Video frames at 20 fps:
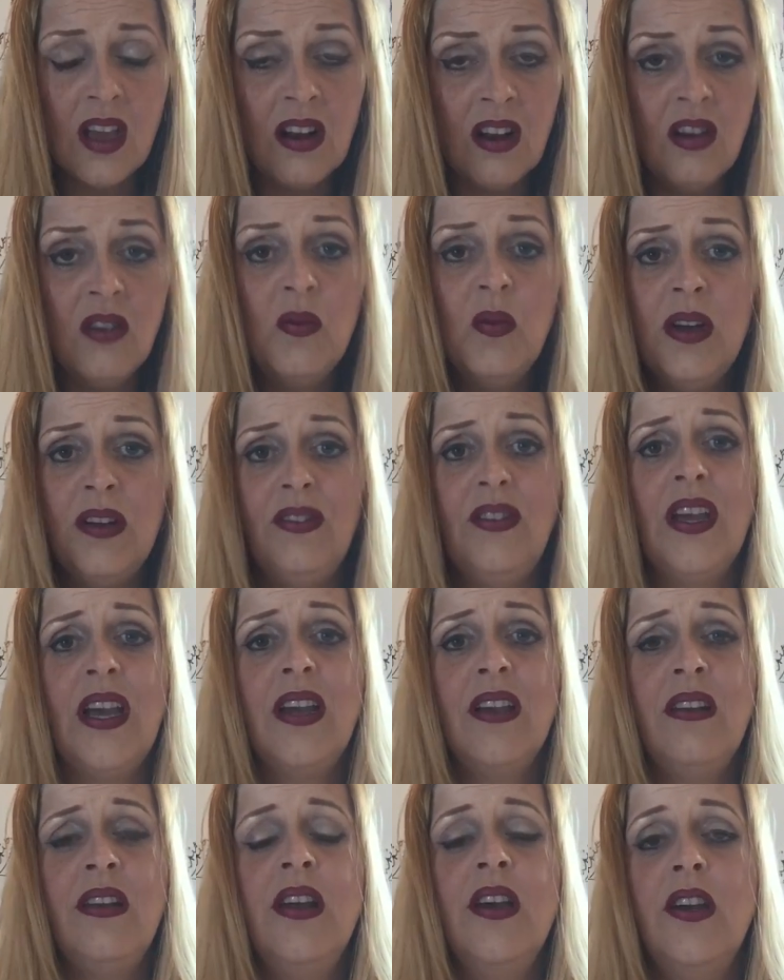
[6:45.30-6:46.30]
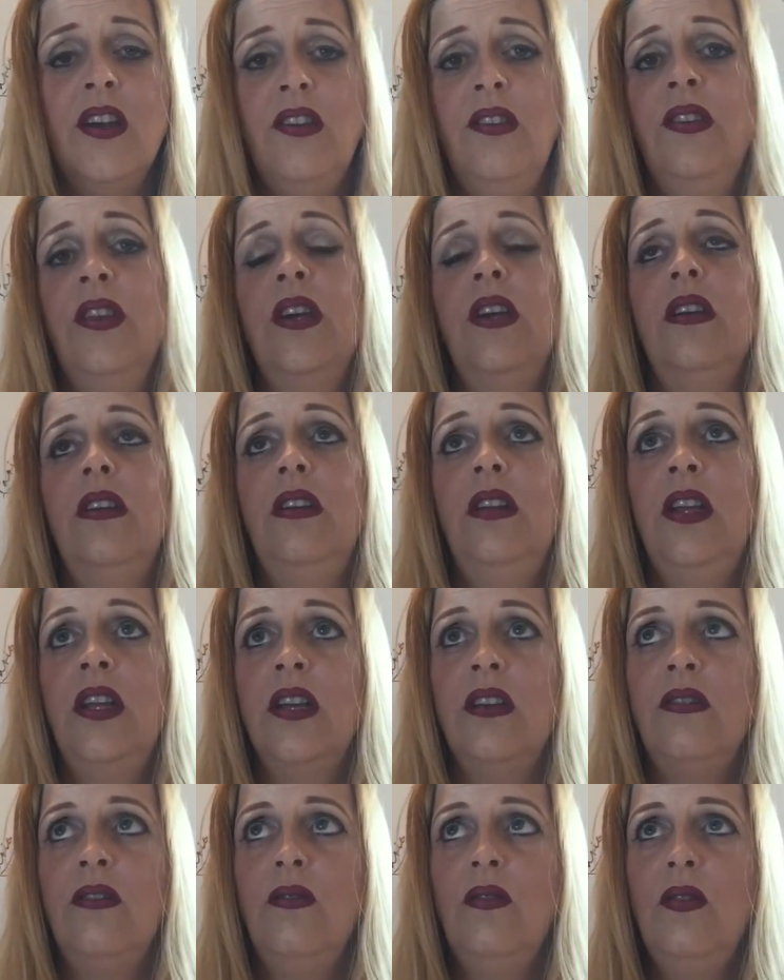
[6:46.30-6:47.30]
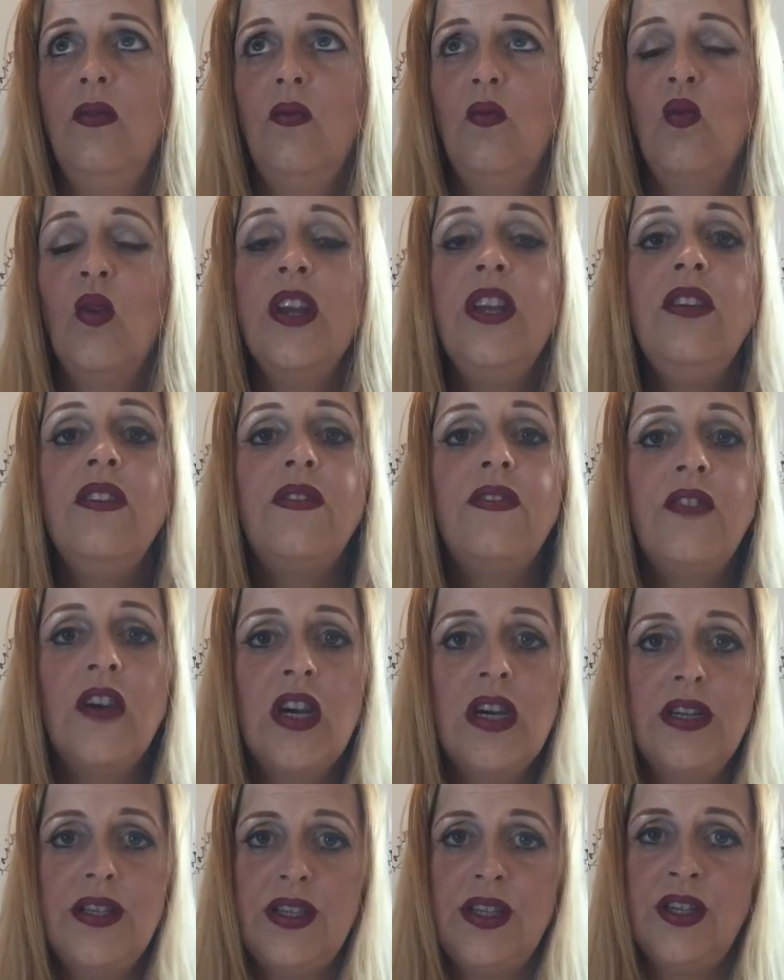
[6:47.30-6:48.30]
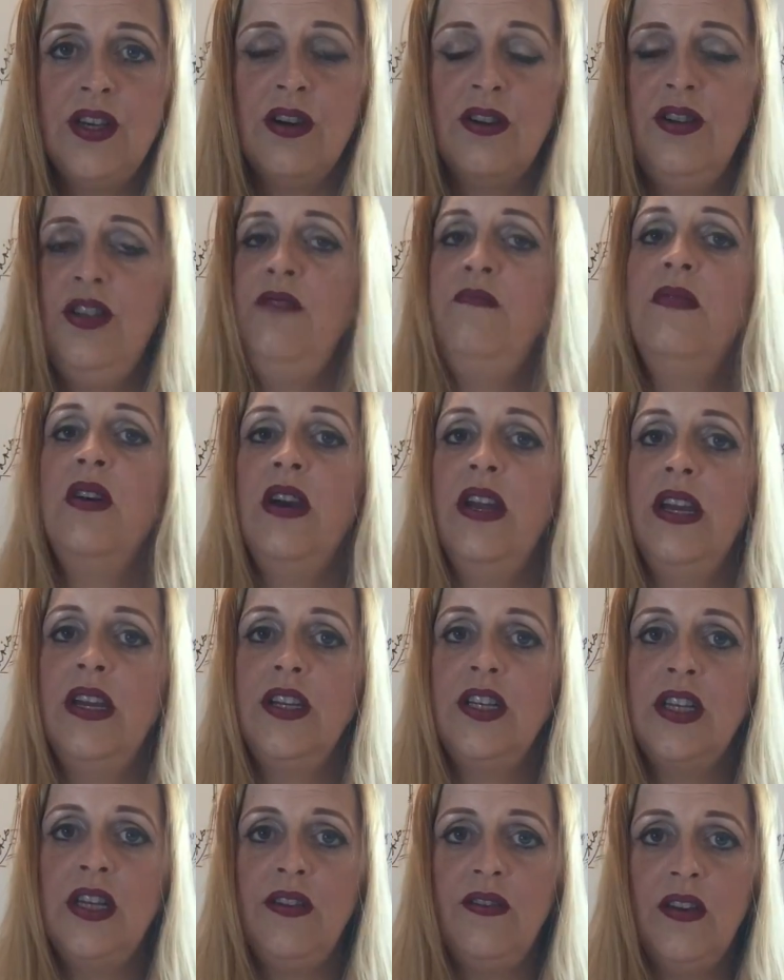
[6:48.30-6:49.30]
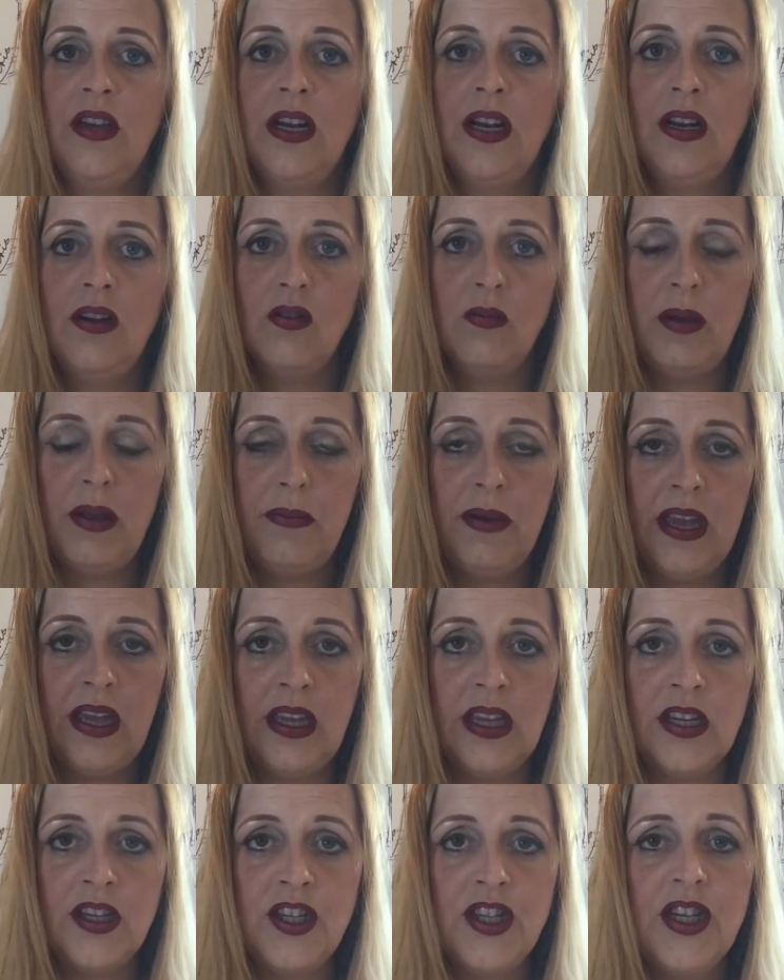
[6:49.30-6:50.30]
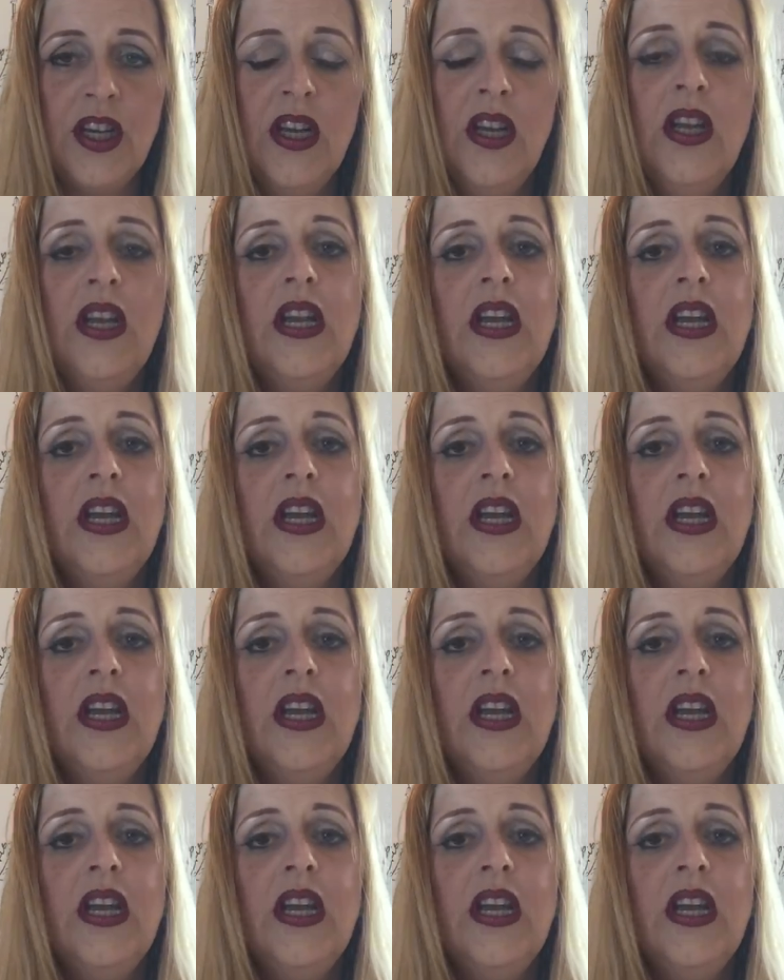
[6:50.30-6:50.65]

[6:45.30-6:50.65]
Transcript: Along with that, I know that, you know, when you first start, you might actually feel a little bit peckish.